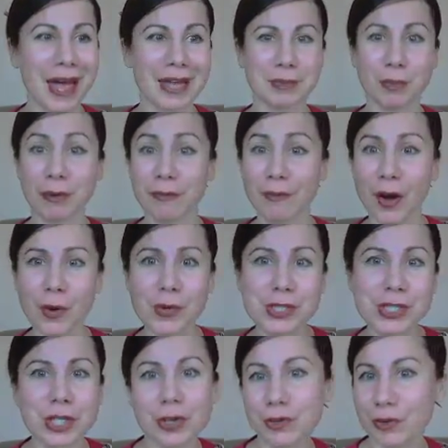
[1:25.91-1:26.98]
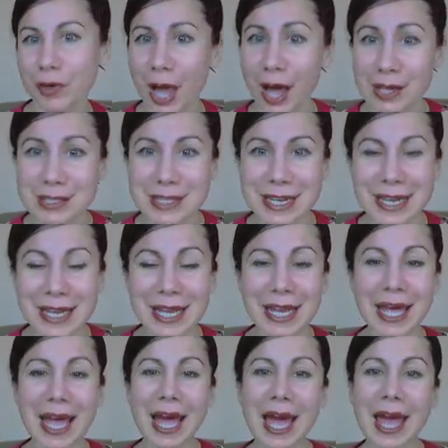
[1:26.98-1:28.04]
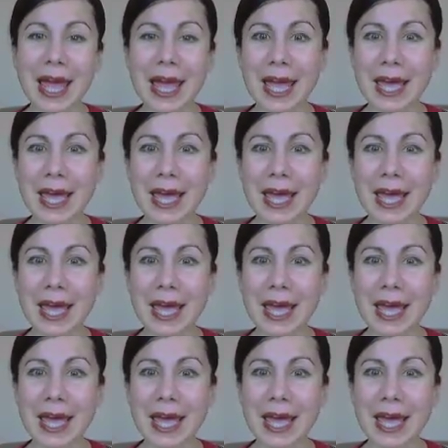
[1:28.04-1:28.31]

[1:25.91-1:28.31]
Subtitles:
that provokes curiosity.